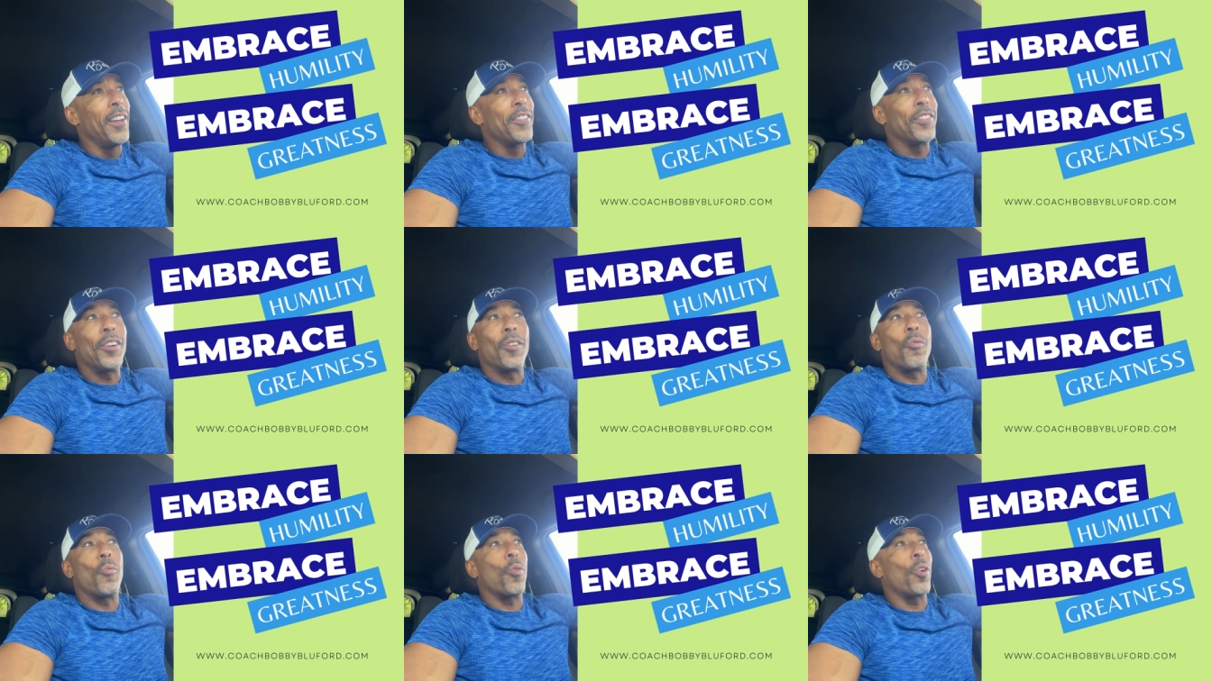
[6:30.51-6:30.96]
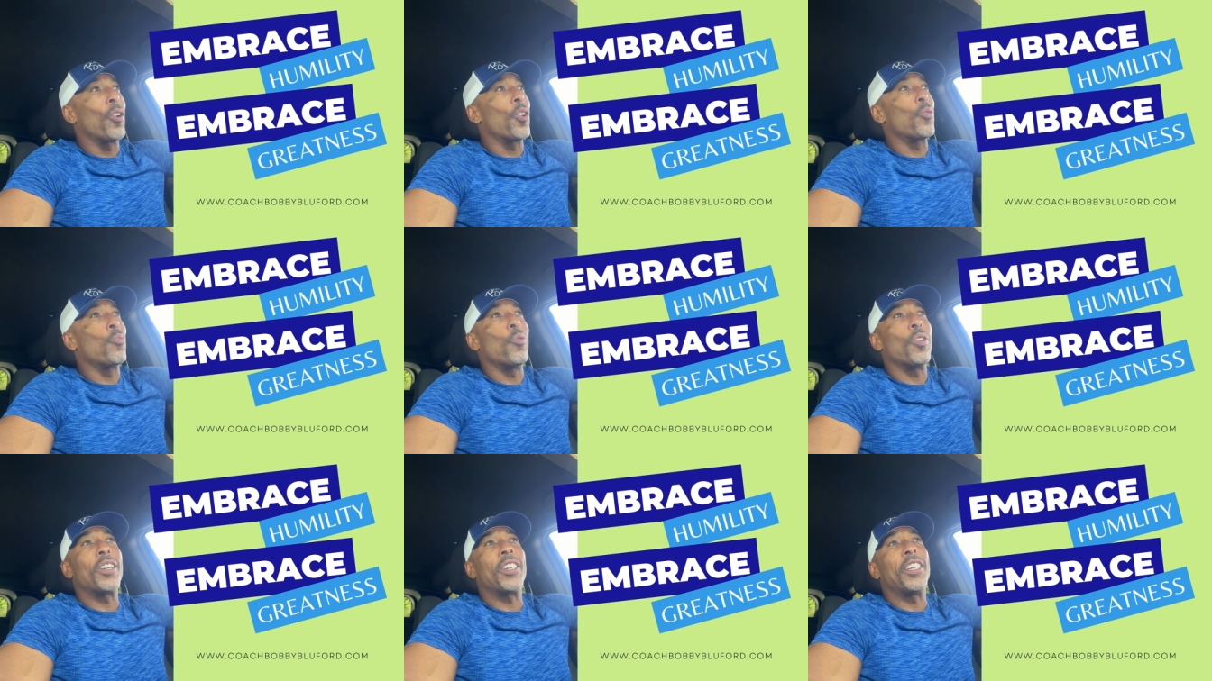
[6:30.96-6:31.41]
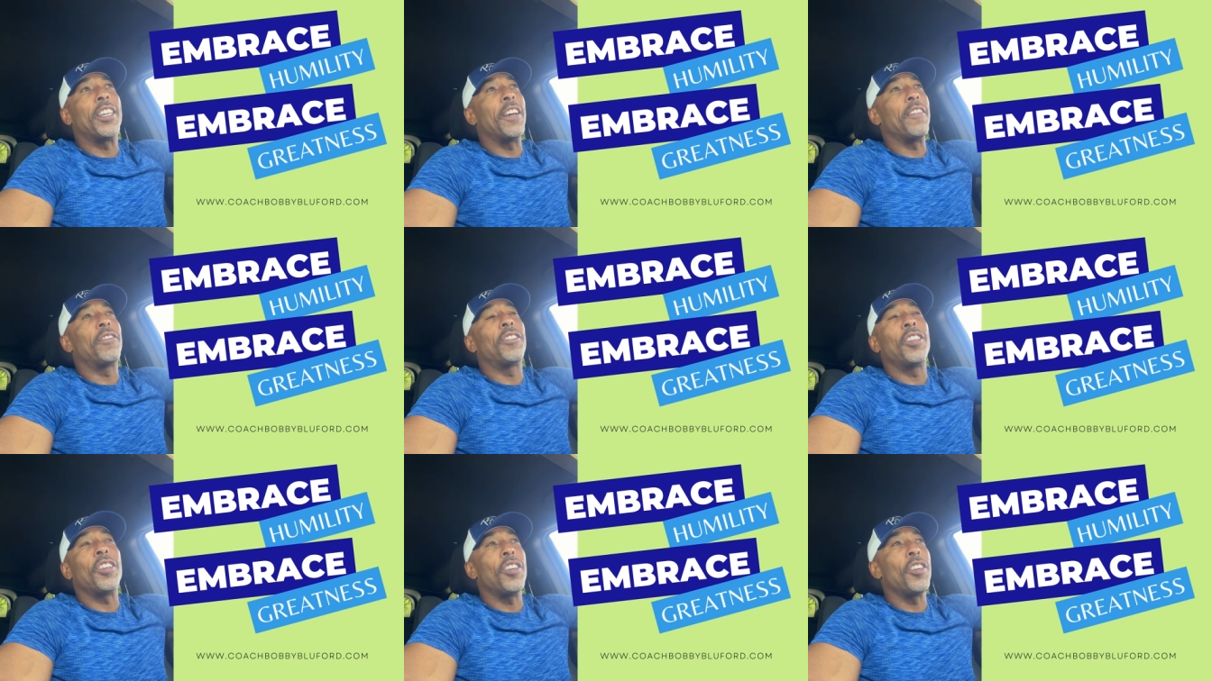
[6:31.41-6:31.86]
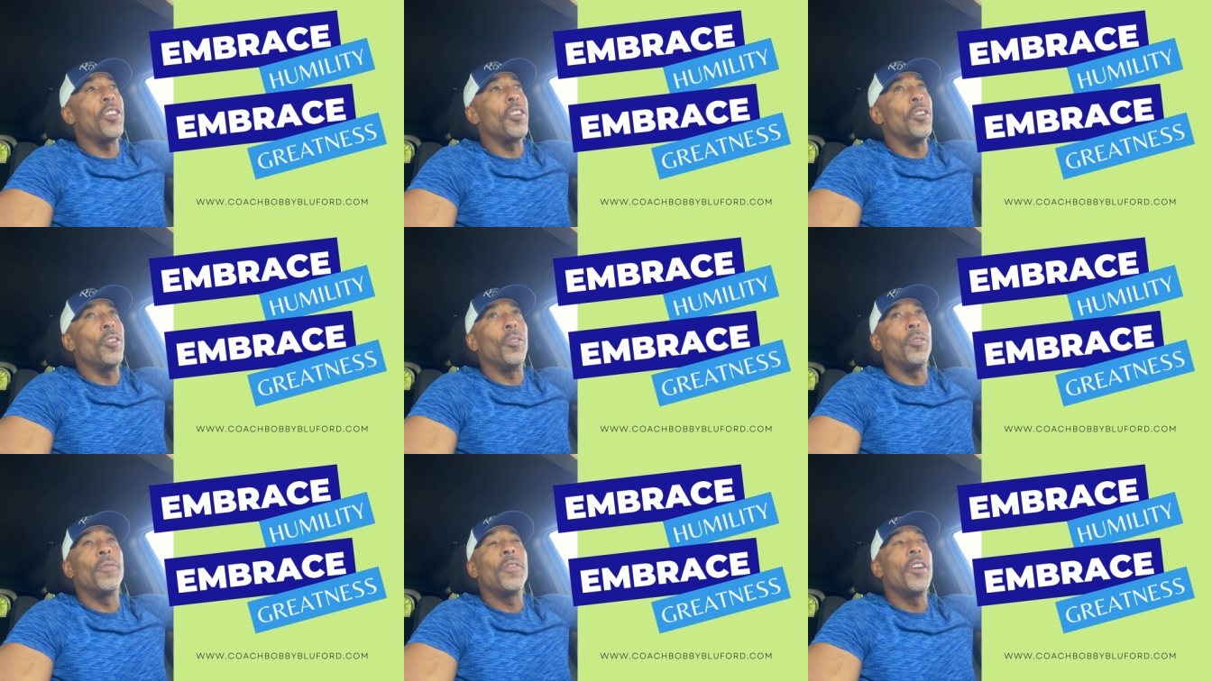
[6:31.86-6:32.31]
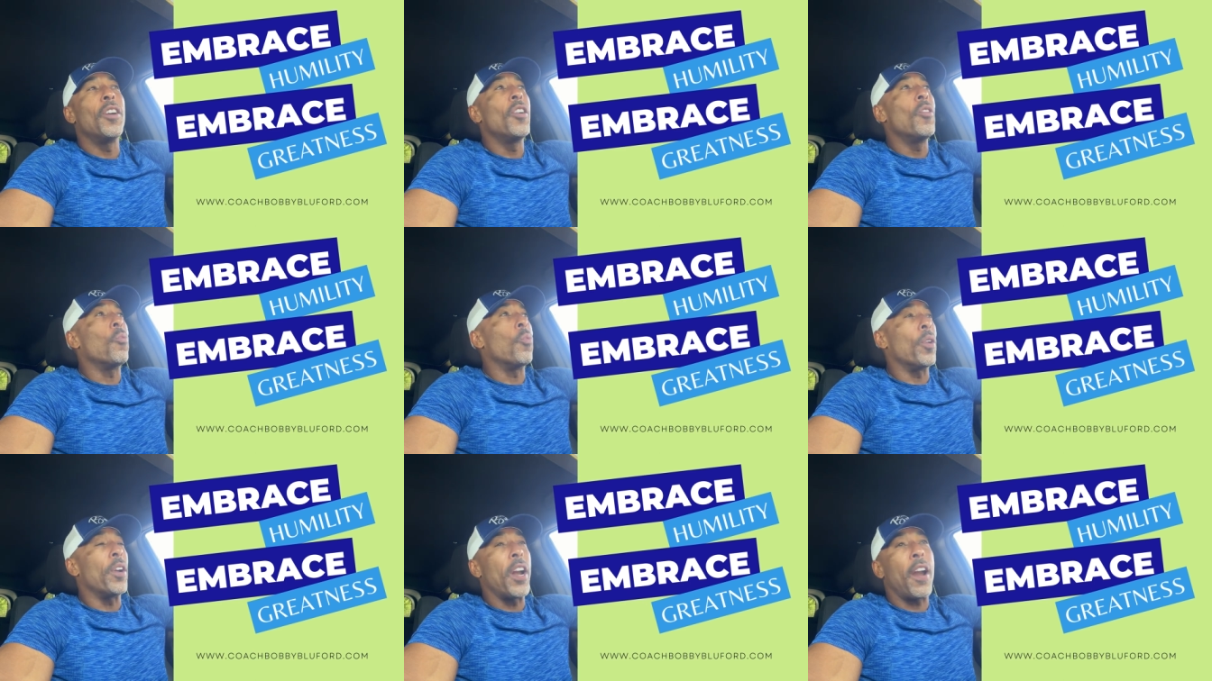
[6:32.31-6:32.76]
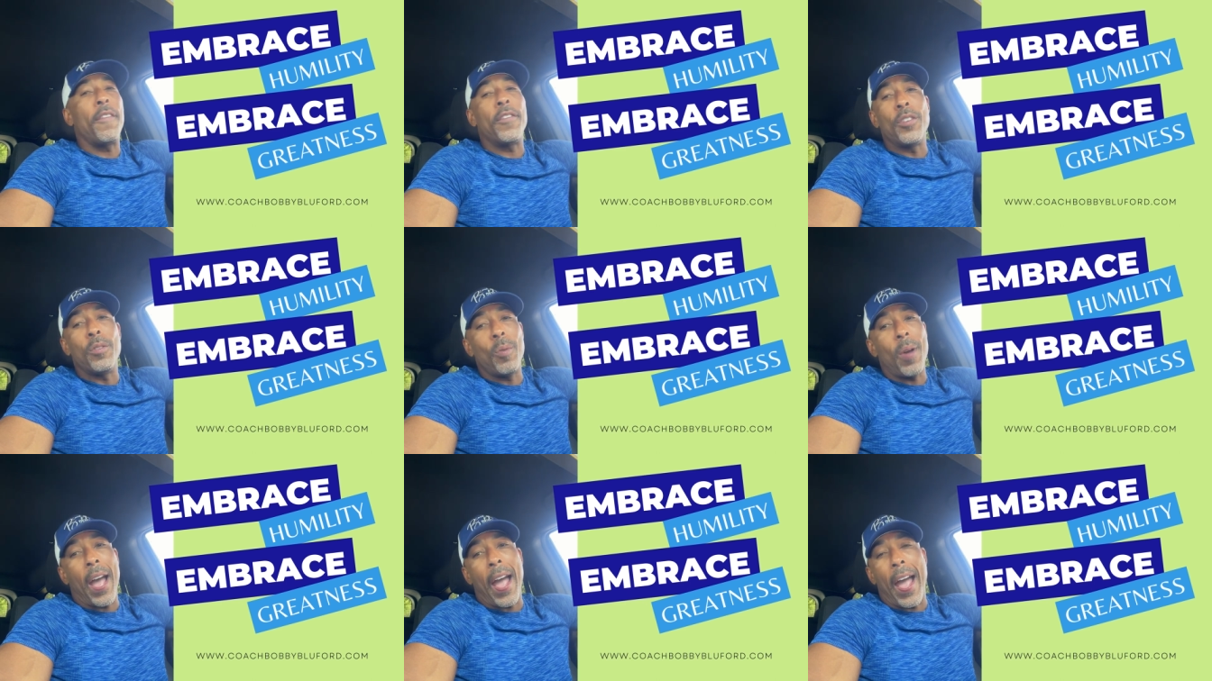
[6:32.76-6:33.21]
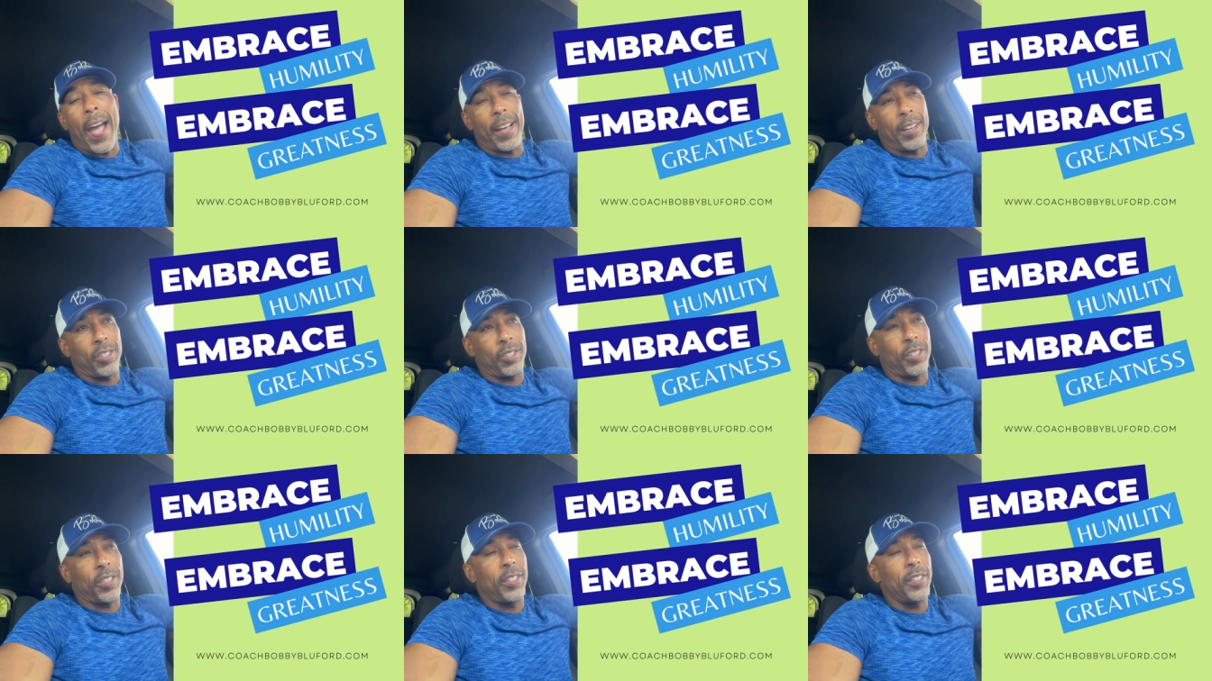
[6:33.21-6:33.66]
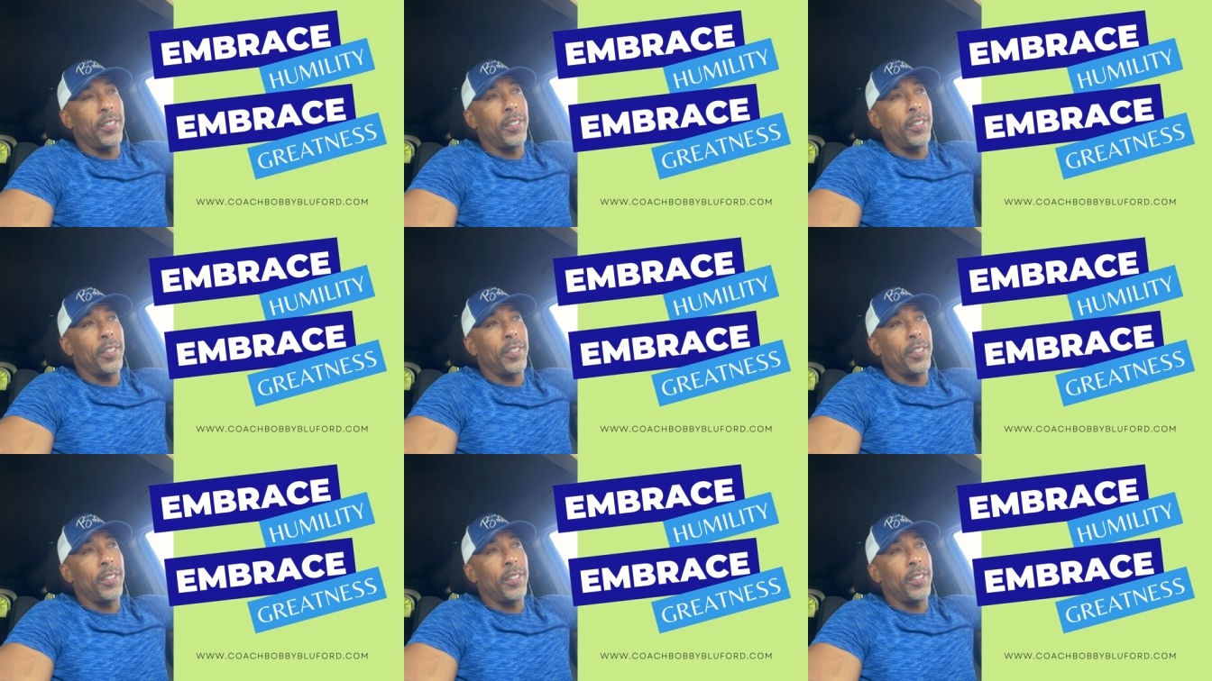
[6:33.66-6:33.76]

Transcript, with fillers: The world will give to you whatever you ask.